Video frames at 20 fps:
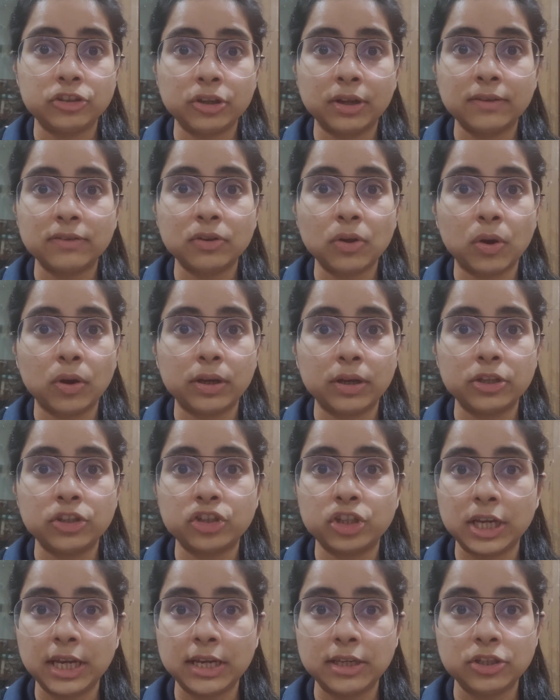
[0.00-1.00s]
They're just gonna
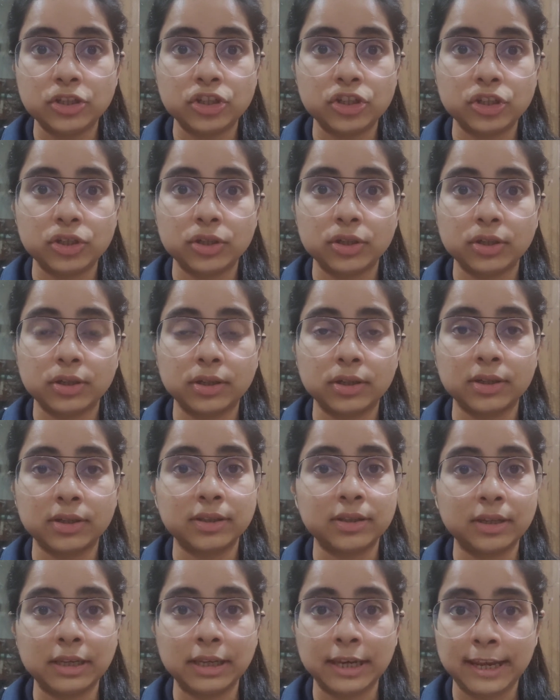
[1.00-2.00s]
change
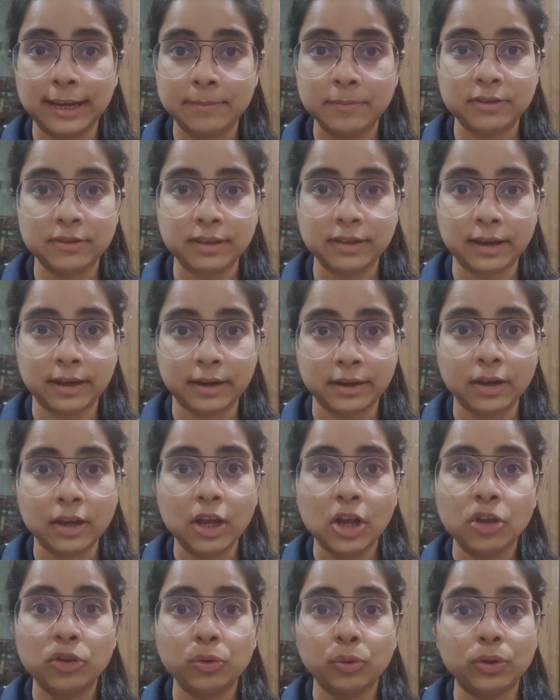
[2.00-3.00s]
the names there.
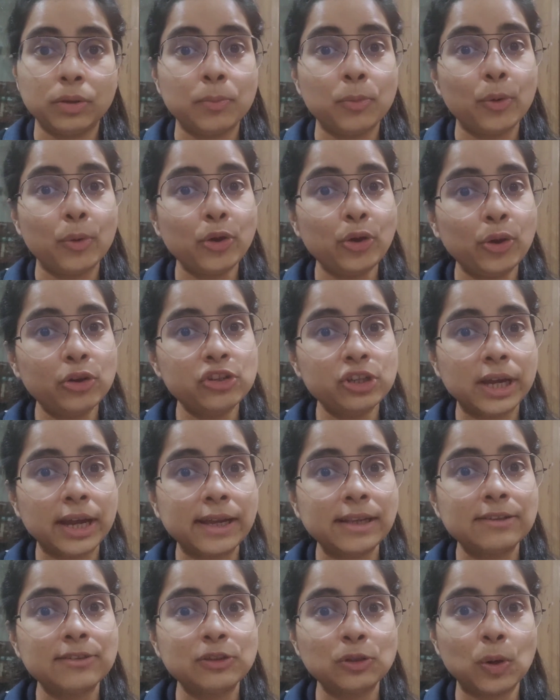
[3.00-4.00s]
So the more your
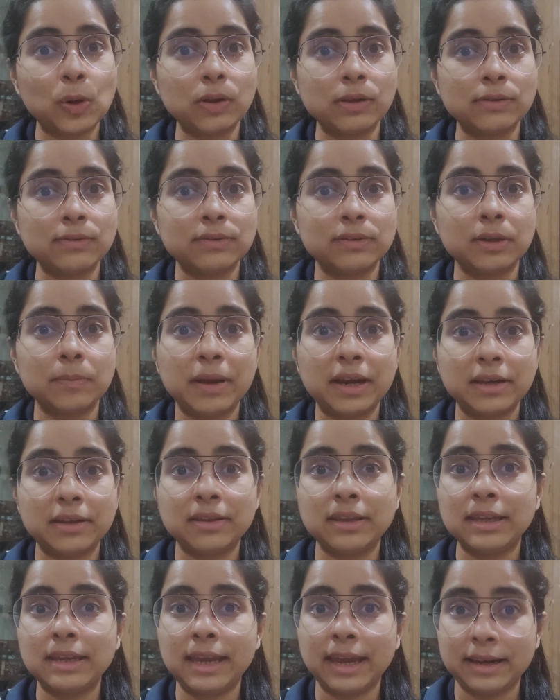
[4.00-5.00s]
child solves, the
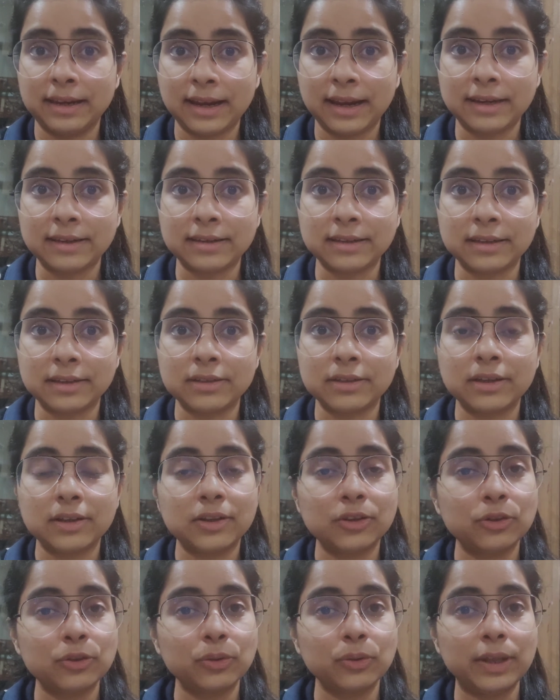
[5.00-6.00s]
better they get at it.
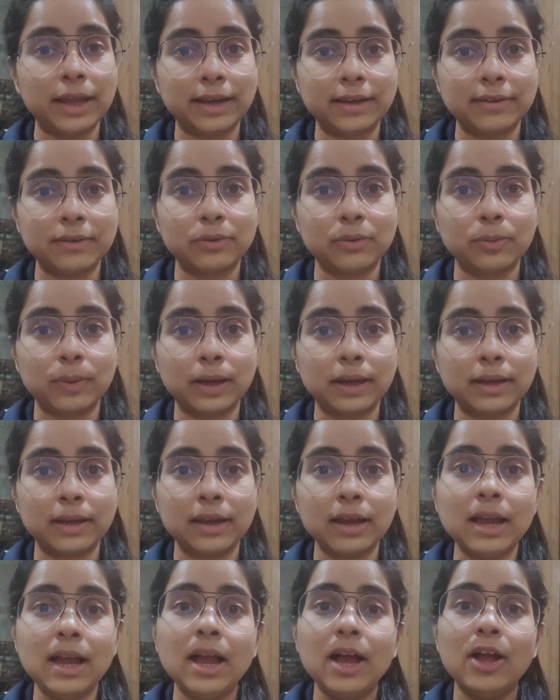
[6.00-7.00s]
So that is
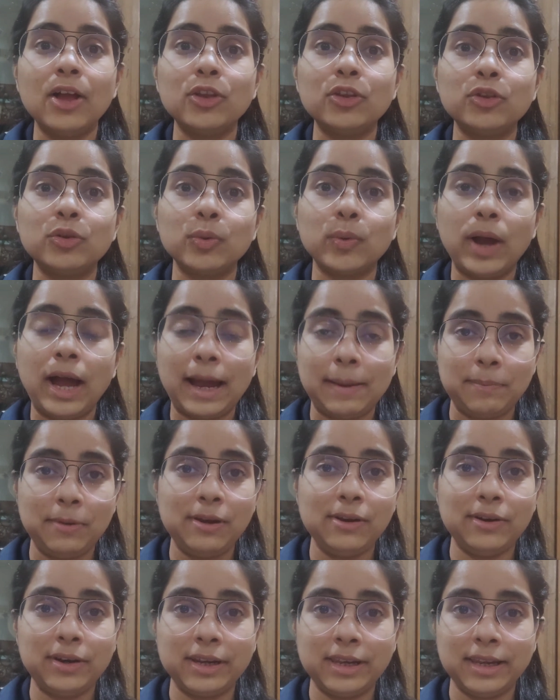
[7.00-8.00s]
why. So
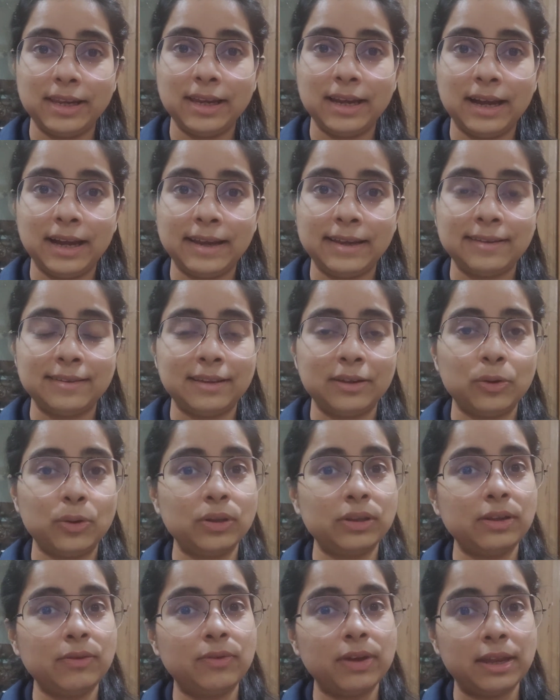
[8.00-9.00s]
happy learning, guys, and
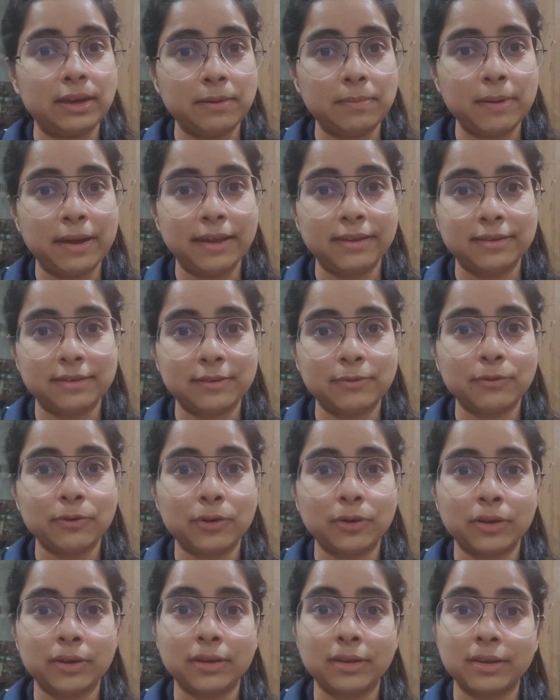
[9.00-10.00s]
all the very best
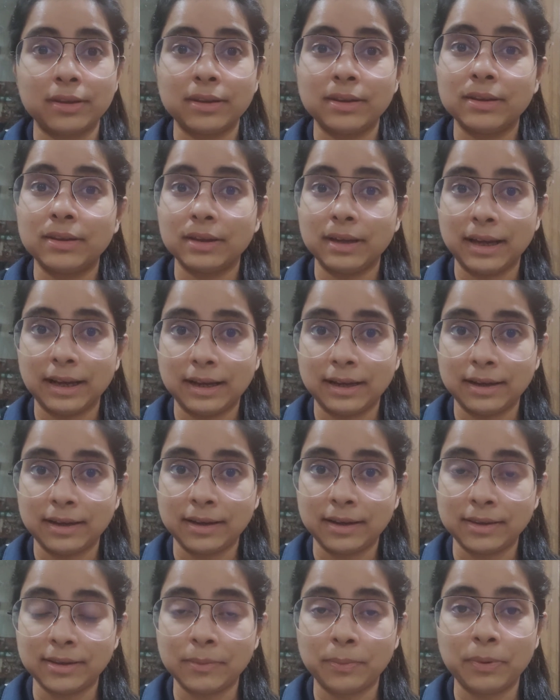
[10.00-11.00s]
for
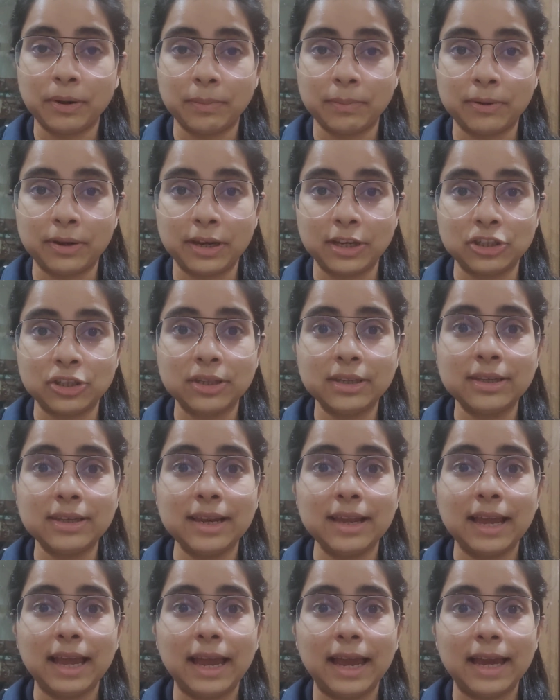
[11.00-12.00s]
the
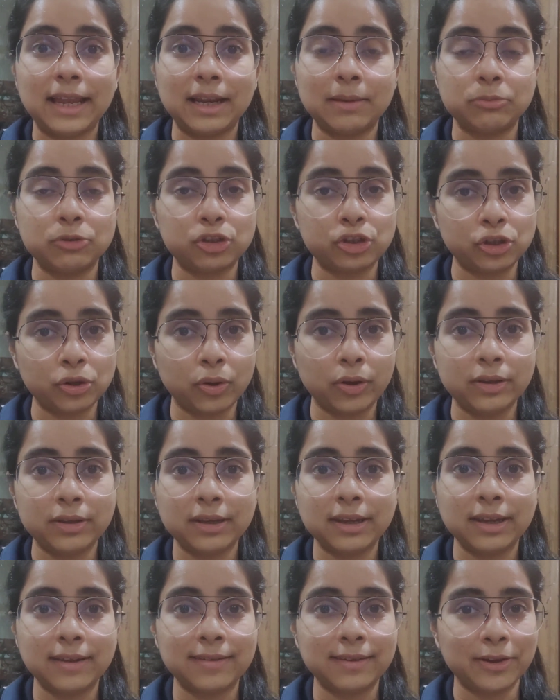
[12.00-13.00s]
preparation. And I'm sure
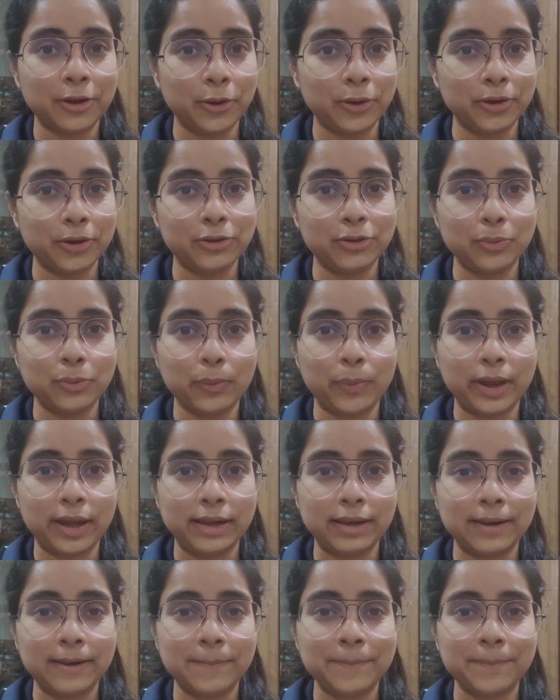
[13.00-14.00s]
the kids are gonna do
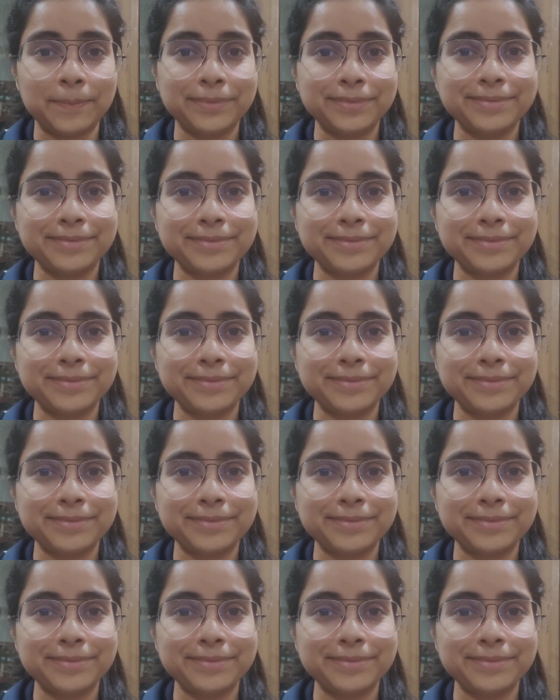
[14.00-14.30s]
well.